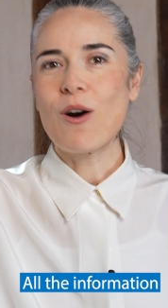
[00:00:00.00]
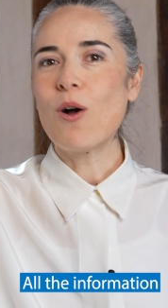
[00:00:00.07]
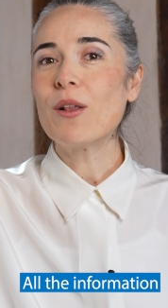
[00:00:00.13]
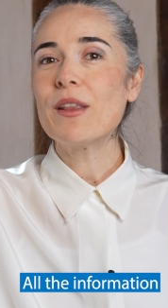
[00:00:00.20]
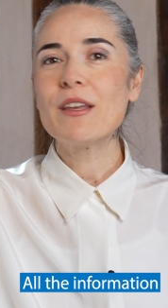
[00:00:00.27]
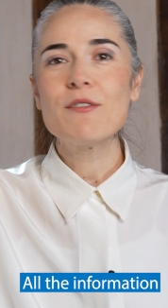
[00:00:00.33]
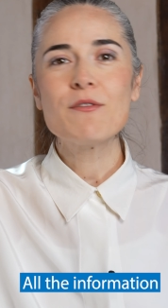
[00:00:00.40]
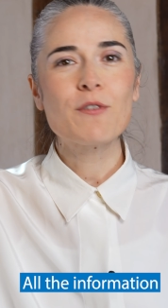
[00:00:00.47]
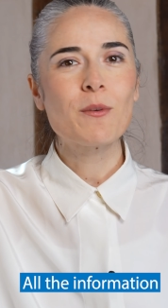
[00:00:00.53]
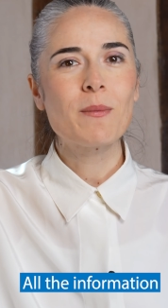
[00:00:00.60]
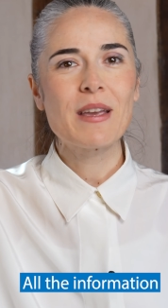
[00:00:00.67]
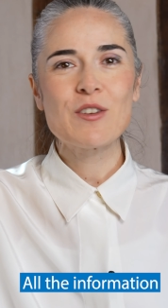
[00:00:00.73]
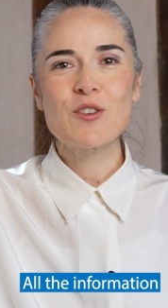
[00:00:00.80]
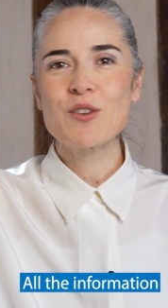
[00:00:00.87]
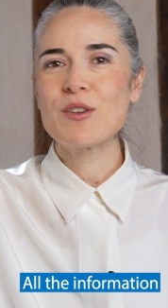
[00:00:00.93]
All the
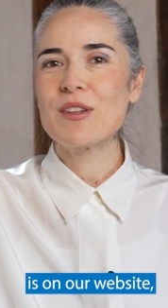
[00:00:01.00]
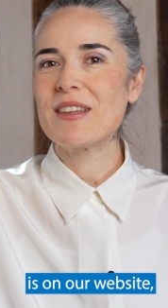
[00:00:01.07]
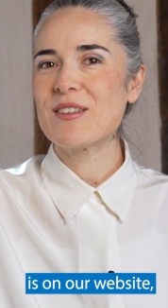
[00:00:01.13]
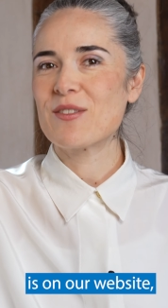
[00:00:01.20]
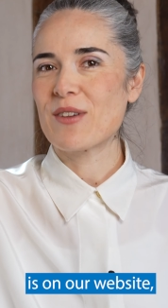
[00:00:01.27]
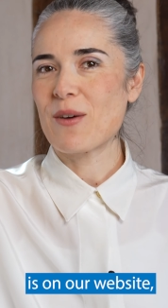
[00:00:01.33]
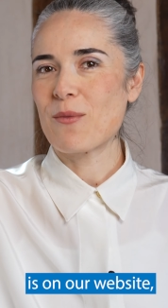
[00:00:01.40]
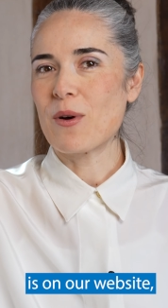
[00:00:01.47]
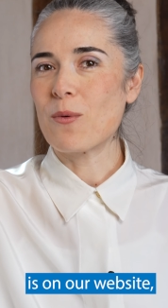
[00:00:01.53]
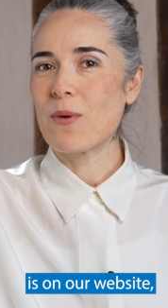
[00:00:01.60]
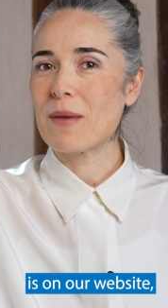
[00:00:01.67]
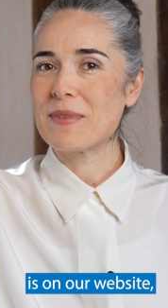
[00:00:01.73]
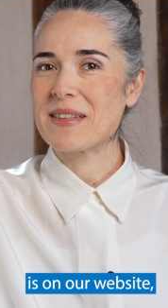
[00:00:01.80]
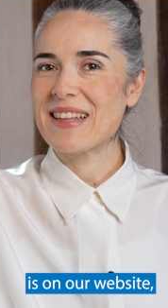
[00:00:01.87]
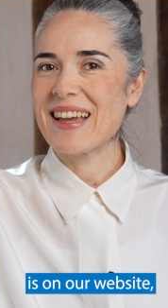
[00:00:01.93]
information is on our
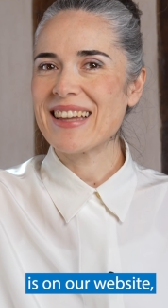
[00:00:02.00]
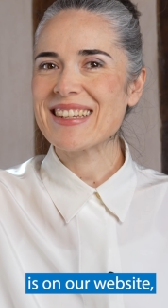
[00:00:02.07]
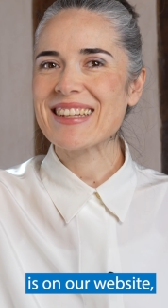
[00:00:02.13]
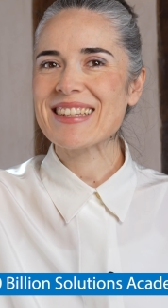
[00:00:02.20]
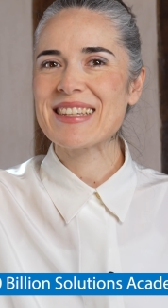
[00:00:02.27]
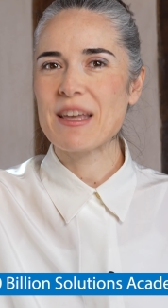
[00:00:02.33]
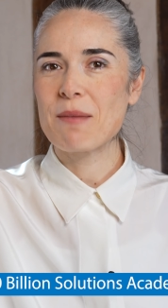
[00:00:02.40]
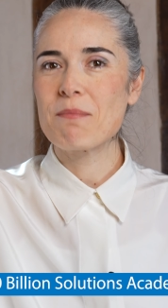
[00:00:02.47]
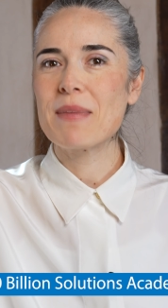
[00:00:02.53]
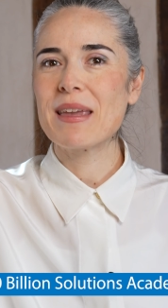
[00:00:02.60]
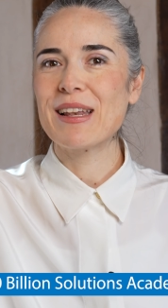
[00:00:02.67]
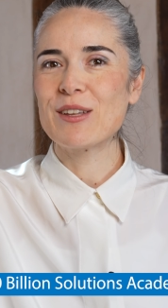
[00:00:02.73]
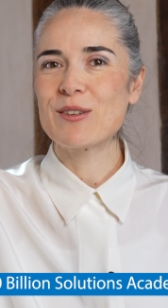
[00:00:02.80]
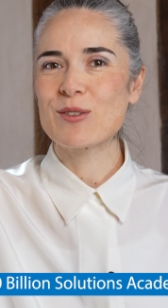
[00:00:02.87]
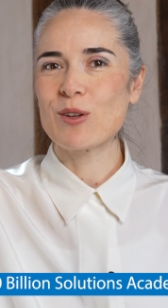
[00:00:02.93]
website, 10
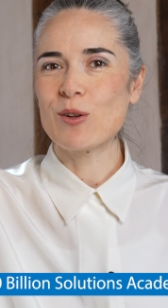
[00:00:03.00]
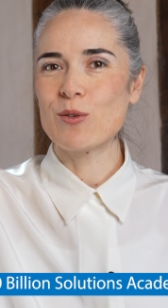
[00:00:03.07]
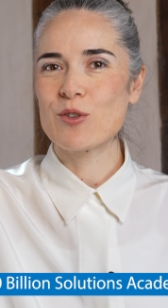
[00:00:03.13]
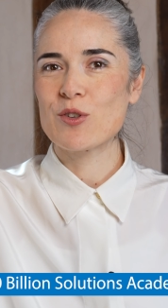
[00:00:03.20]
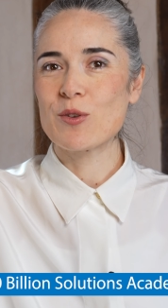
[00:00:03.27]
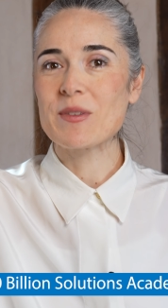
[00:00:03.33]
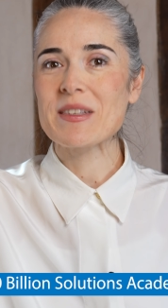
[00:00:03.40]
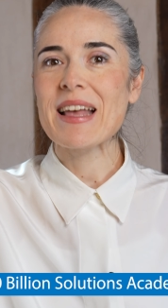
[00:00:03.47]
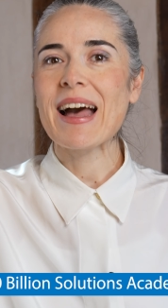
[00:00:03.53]
Billion Solutions